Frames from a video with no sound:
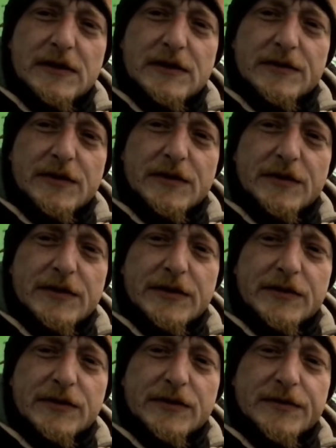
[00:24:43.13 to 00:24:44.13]
well, like, when they
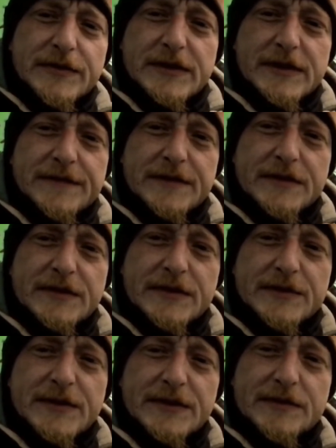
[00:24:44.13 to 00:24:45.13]
talk to me and everything, I
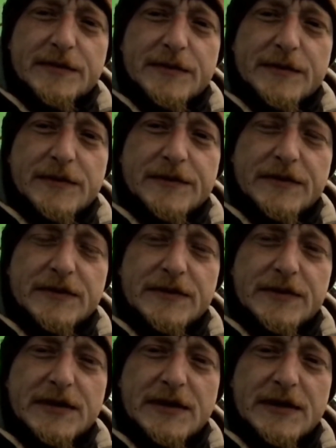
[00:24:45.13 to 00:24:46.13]
explain to them,
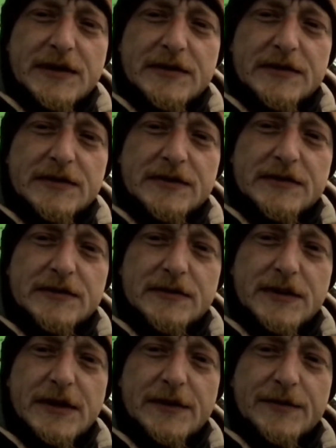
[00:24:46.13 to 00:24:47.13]
obviously, that
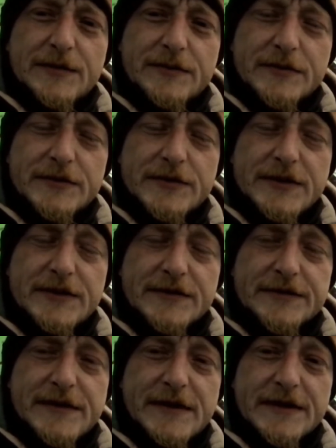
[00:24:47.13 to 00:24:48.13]
I am a
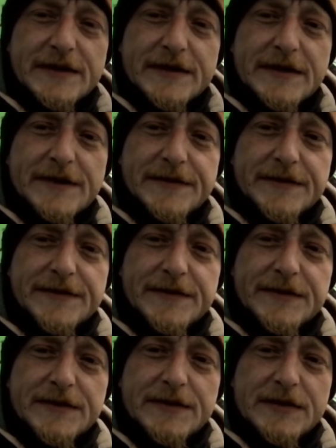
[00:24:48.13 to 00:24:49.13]
schizophrenic and
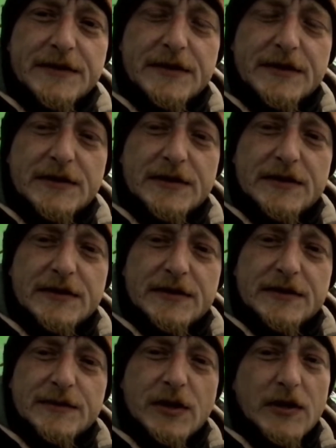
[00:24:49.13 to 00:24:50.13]
everything.
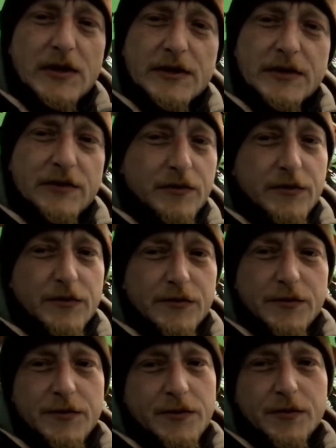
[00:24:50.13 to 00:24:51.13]
But I do
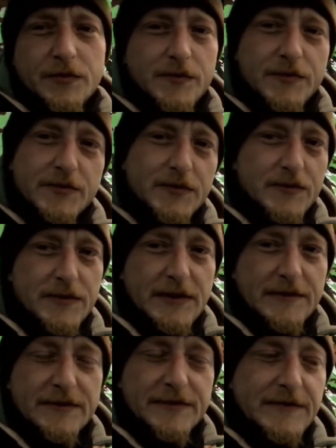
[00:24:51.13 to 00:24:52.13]
YouTube and
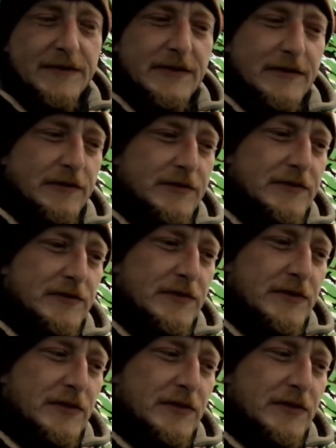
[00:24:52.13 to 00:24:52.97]
everything else.